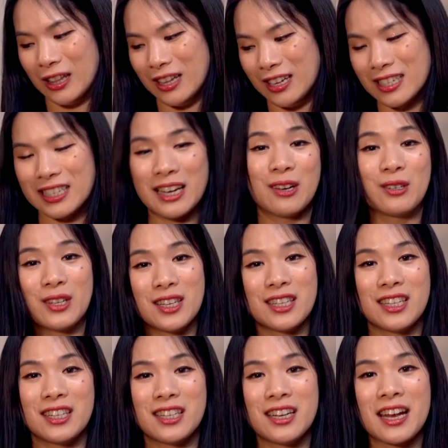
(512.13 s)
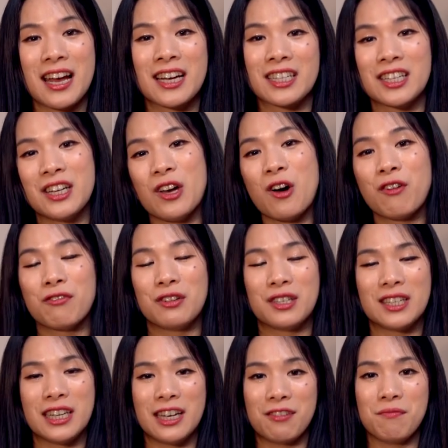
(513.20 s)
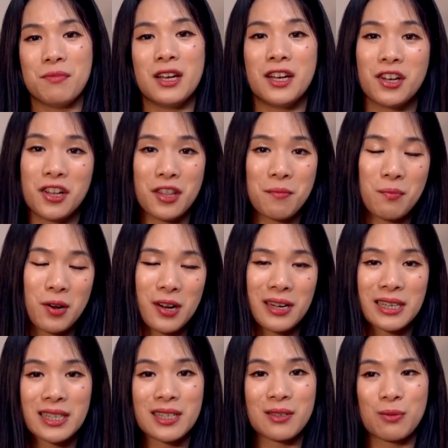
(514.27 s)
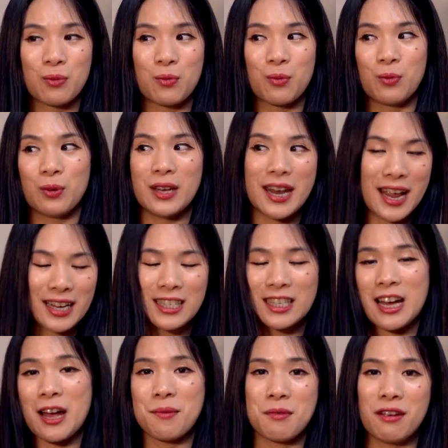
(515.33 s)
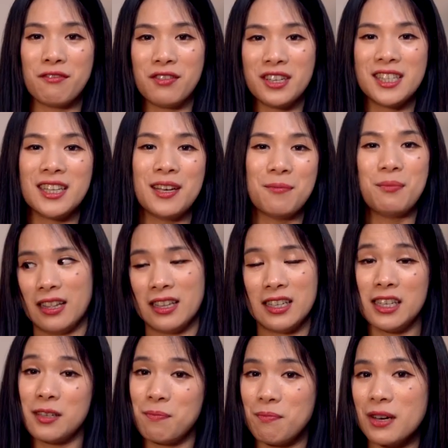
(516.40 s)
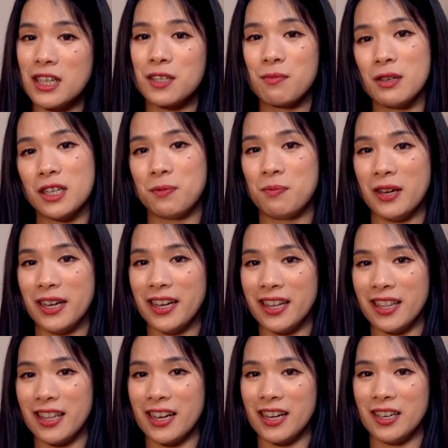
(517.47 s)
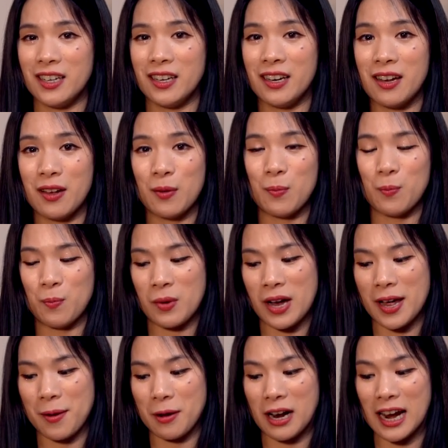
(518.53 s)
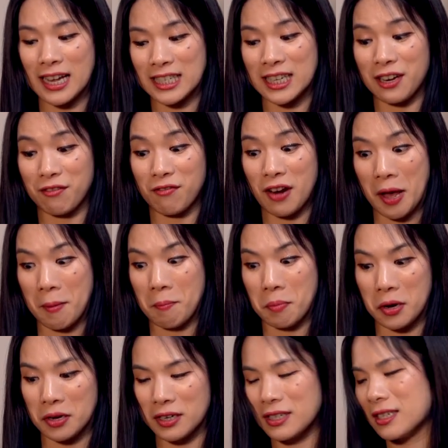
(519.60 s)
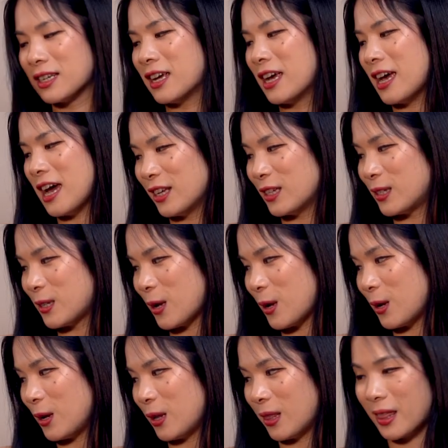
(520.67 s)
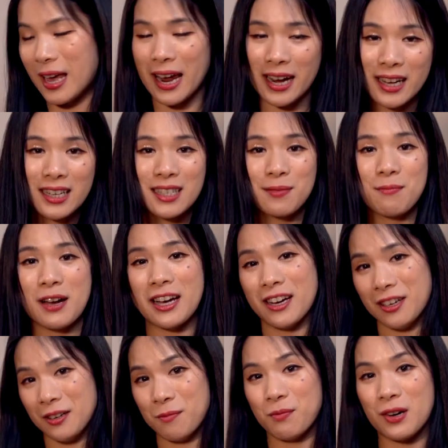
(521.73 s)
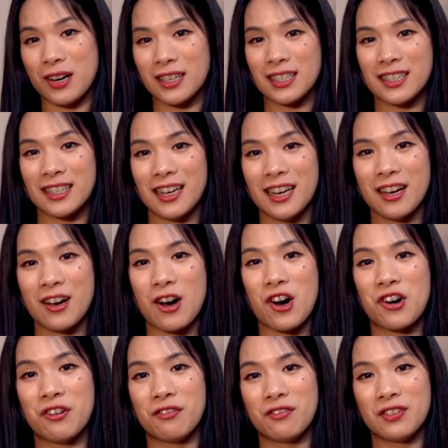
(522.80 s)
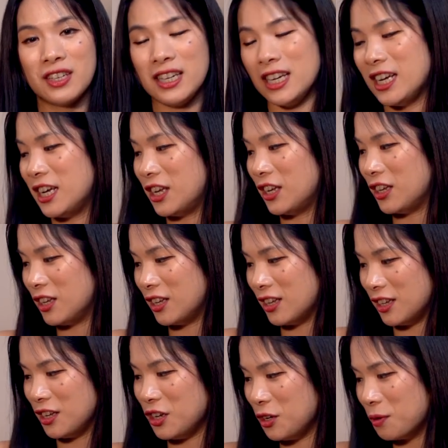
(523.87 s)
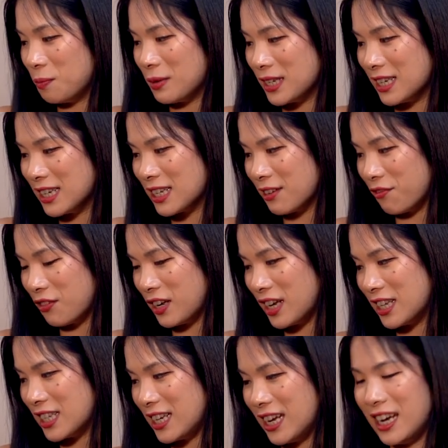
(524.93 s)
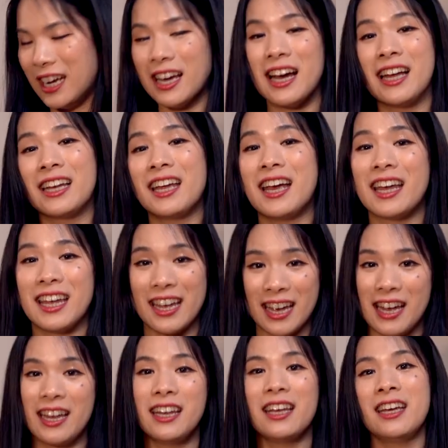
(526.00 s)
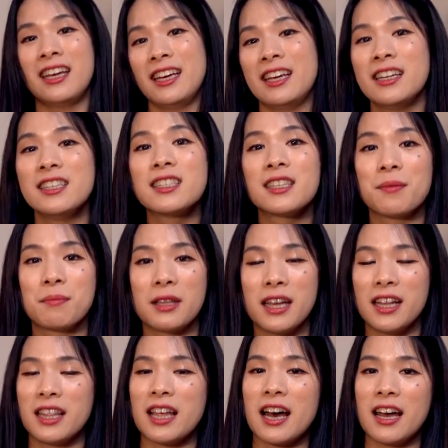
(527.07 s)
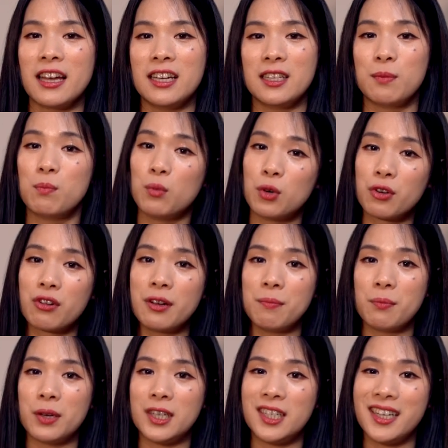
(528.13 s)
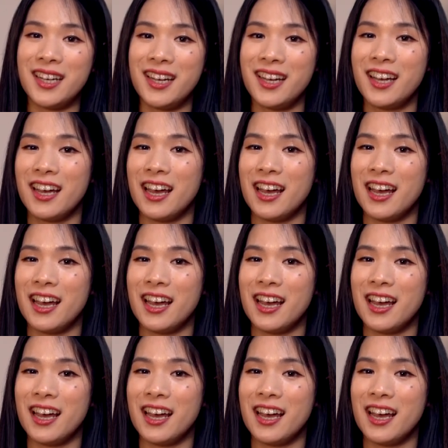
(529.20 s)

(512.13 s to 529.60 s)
the sales assistant actually offered to give me another box next time I visit. This is much bigger than my classic flat box. So that is my unboxing of the new business affinity, and again, it is something that is more in budget